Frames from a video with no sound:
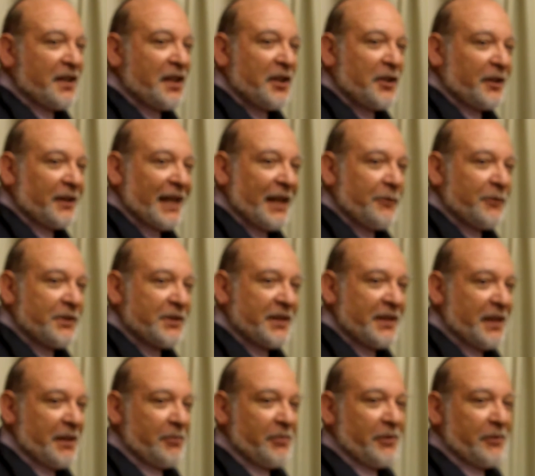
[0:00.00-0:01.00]
any other language
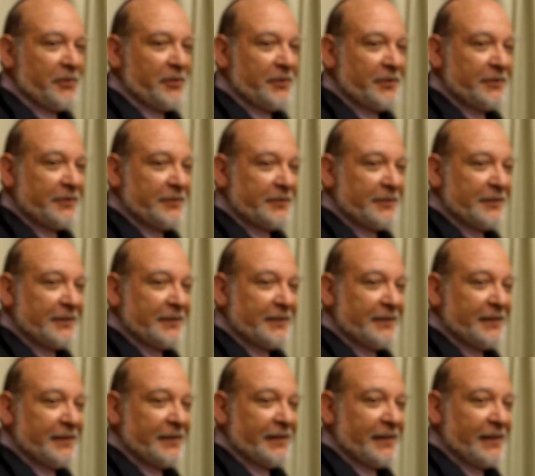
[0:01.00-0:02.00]
than Hebrew.
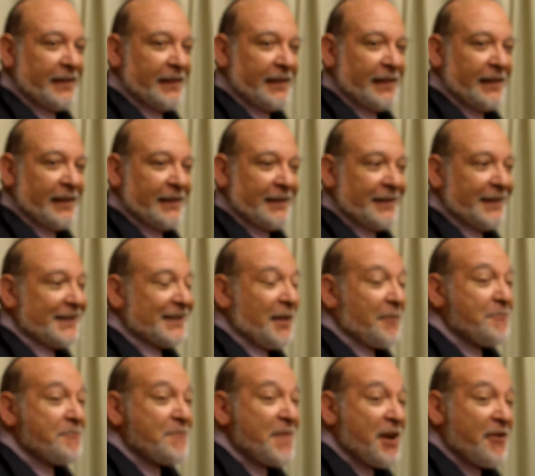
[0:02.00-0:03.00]
These
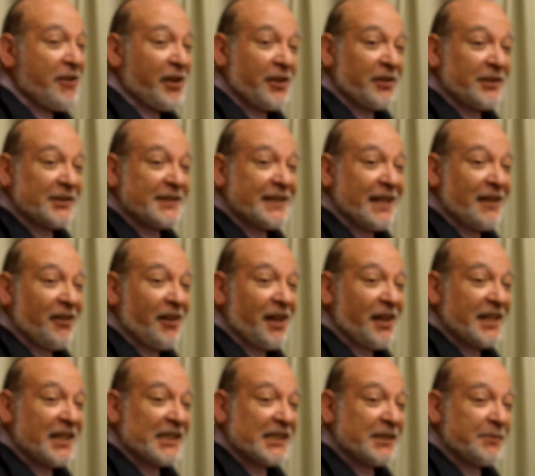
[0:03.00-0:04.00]
are miracles that
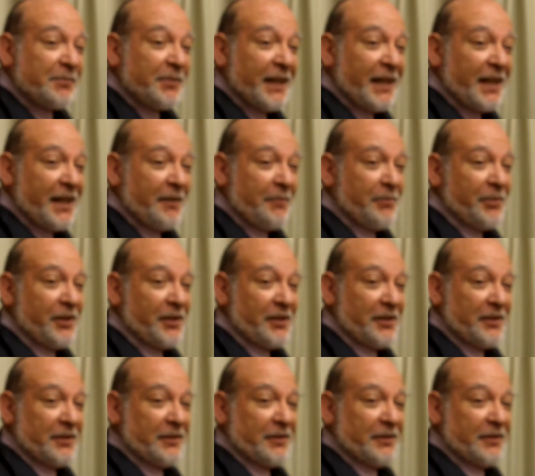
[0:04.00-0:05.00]
are
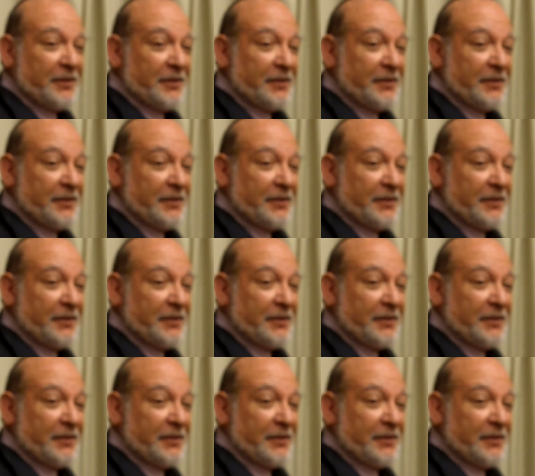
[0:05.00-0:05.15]
inexplicable.